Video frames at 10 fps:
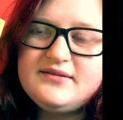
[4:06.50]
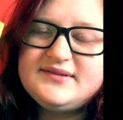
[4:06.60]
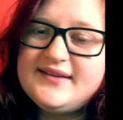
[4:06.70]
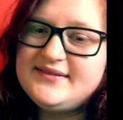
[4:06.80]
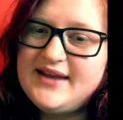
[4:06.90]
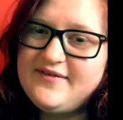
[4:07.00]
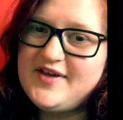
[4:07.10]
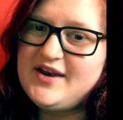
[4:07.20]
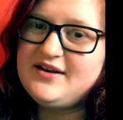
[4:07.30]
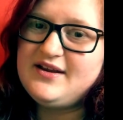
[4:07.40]
doesn't have
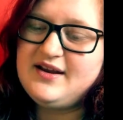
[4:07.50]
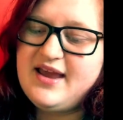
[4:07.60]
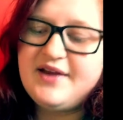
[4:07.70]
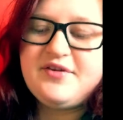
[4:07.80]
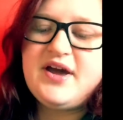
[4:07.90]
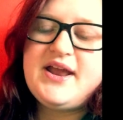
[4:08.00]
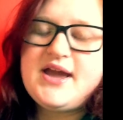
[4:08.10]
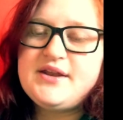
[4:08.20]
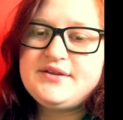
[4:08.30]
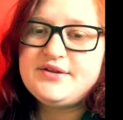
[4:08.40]
that in handwriting
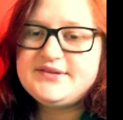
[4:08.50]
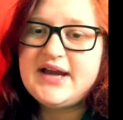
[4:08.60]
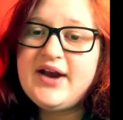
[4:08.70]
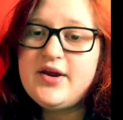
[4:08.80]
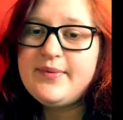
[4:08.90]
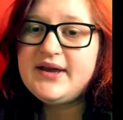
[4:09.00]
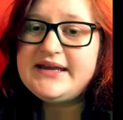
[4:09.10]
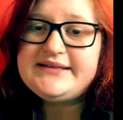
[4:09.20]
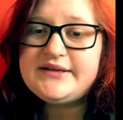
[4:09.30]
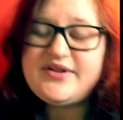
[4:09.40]
and it's not a diary, but
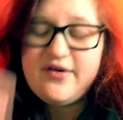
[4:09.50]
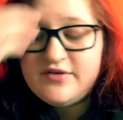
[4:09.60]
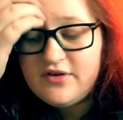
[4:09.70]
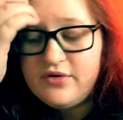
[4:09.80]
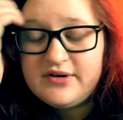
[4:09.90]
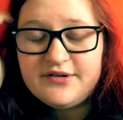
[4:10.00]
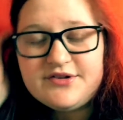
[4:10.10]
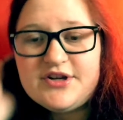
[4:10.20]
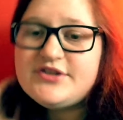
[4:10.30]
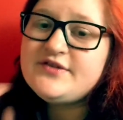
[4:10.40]
he does have his own
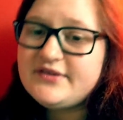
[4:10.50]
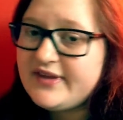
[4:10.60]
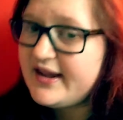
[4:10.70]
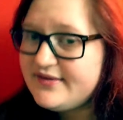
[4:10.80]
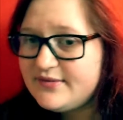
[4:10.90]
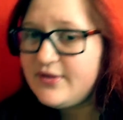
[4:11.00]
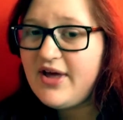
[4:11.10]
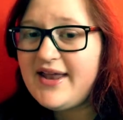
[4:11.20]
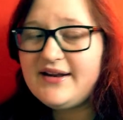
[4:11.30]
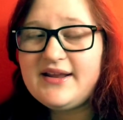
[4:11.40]
illustrations in that as well,
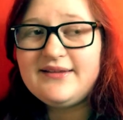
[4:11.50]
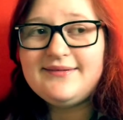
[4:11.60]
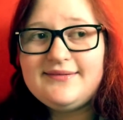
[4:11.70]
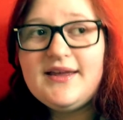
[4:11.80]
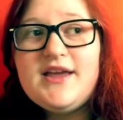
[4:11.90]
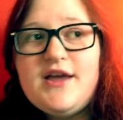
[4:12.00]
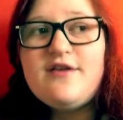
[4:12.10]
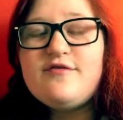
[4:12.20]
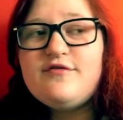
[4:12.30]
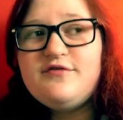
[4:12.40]
and it is
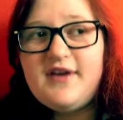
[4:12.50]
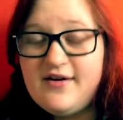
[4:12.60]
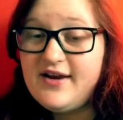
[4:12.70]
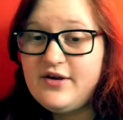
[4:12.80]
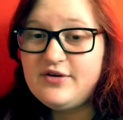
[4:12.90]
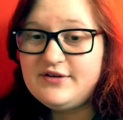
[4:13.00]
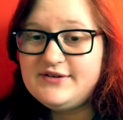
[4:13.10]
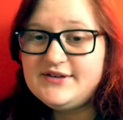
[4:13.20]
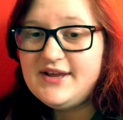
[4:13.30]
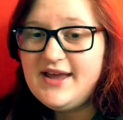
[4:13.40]
very
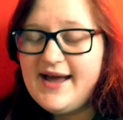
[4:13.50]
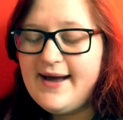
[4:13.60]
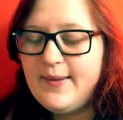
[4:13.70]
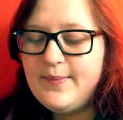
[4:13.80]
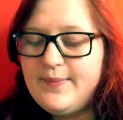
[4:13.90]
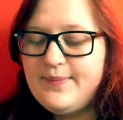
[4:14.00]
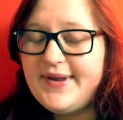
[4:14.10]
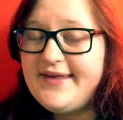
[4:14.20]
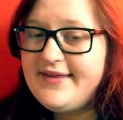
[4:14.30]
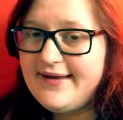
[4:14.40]
good.
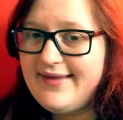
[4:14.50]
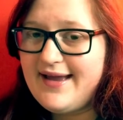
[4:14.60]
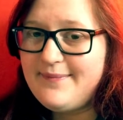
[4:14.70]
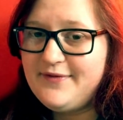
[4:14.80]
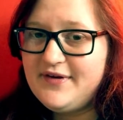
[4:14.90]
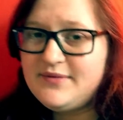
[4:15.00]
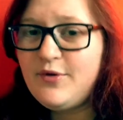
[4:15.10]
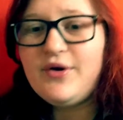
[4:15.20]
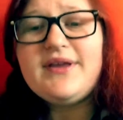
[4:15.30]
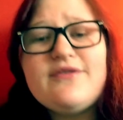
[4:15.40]
But I think I like Happy Face
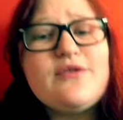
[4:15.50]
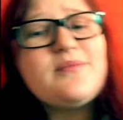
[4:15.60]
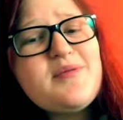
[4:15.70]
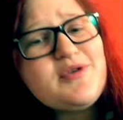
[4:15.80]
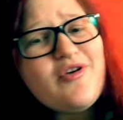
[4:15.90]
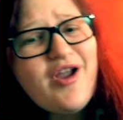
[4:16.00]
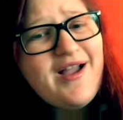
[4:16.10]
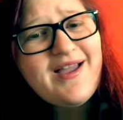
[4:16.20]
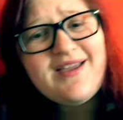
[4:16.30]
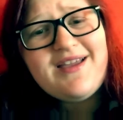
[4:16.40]
more, even though it made me
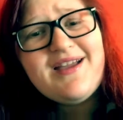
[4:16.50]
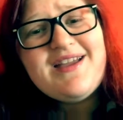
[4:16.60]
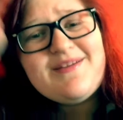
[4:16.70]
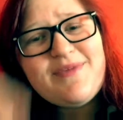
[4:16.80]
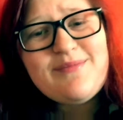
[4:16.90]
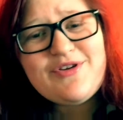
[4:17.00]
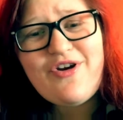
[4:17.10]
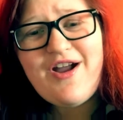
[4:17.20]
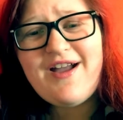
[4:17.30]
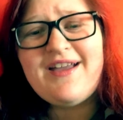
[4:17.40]
cry. It made me
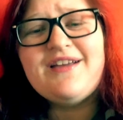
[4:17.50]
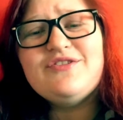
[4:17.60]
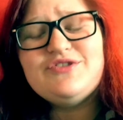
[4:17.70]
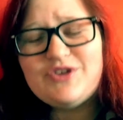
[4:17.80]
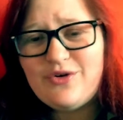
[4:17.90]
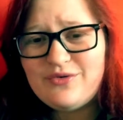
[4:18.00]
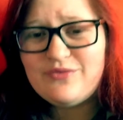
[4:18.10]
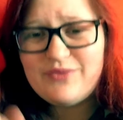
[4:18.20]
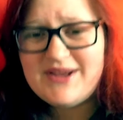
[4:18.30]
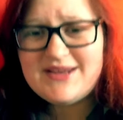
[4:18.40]
cry. Don't
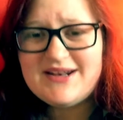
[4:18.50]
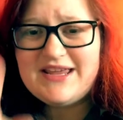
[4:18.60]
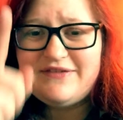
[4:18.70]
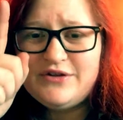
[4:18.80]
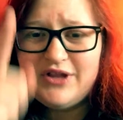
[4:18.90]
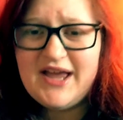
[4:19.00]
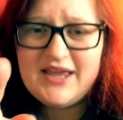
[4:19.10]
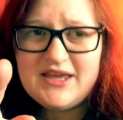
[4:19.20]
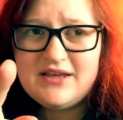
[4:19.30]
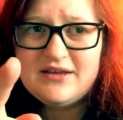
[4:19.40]
read it if you
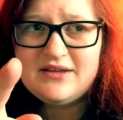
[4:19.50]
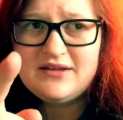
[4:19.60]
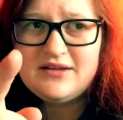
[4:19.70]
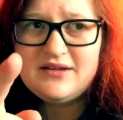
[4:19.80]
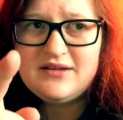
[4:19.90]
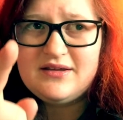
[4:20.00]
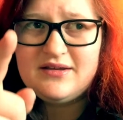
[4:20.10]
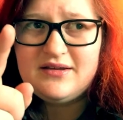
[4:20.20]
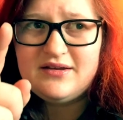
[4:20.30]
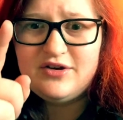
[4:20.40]
like
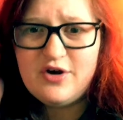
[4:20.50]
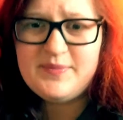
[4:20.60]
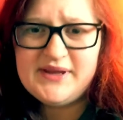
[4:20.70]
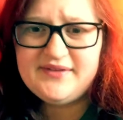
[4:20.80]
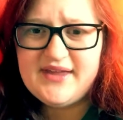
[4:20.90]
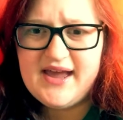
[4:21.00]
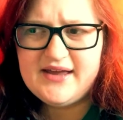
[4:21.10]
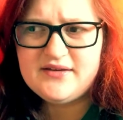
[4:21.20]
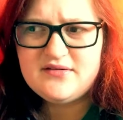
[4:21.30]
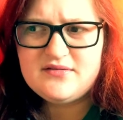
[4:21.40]
not being sad.